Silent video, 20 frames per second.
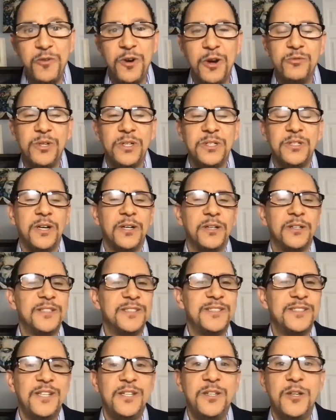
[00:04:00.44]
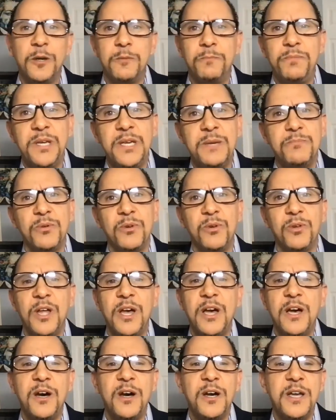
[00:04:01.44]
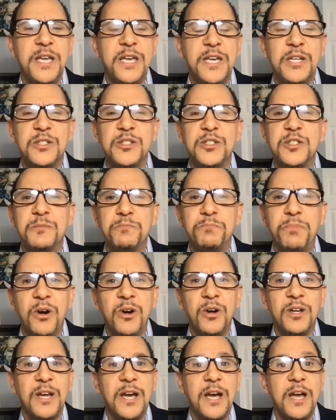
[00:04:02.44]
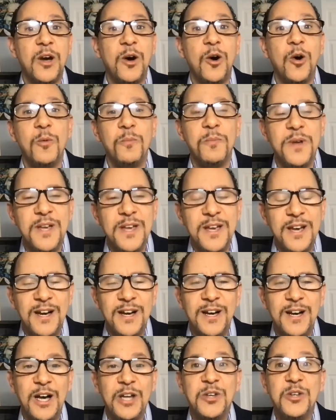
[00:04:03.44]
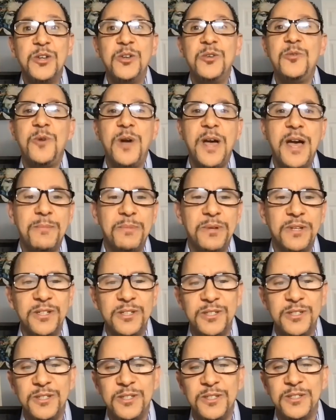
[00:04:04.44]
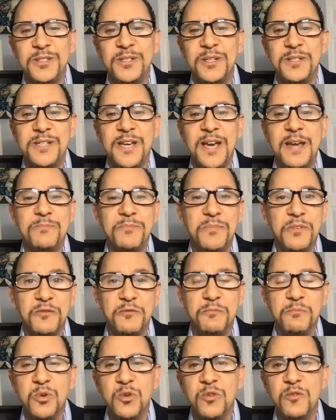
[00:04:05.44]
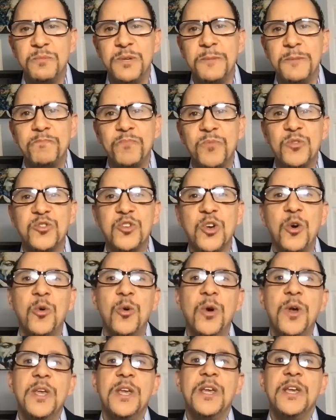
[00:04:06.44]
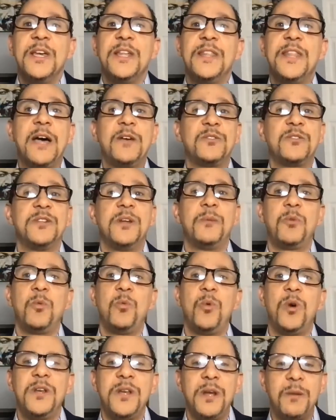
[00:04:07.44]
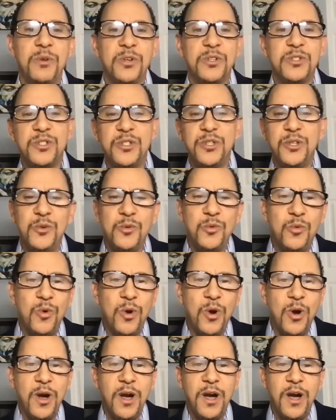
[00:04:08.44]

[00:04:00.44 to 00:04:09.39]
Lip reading: Frederick Douglass to young people. It can spark, I hope, a new abolitionist type of movement. And so that's number one. Number two,